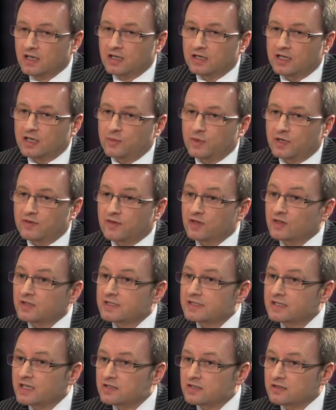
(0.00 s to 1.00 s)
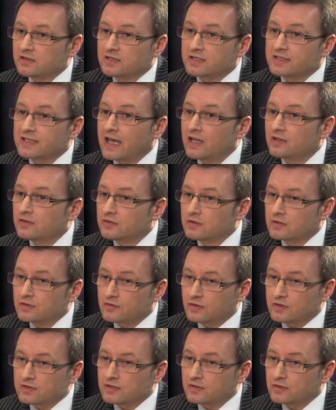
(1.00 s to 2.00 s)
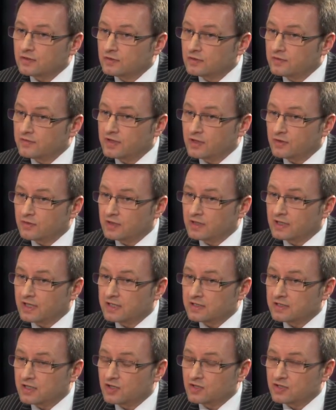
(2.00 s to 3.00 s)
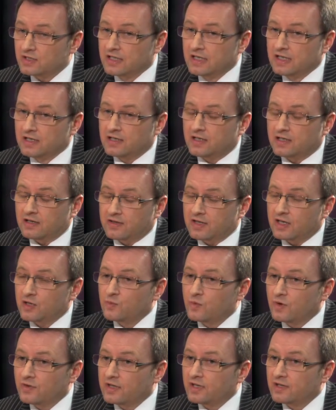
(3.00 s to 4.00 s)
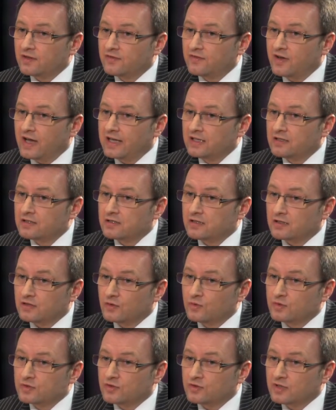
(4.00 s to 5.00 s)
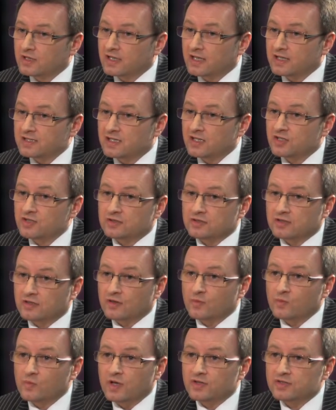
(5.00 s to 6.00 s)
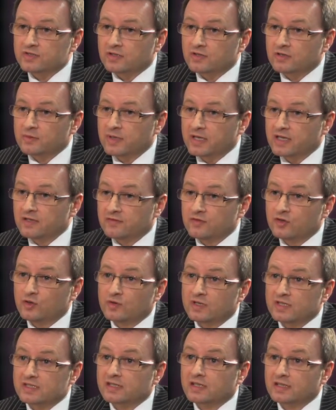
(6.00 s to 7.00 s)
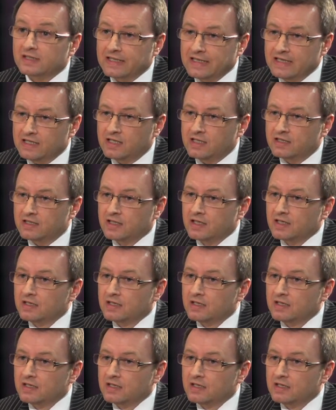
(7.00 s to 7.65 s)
They will have a consistent standard across the whole of the organisation, and I think what they'll find is that those organisations are the ones that are being viewed as the leading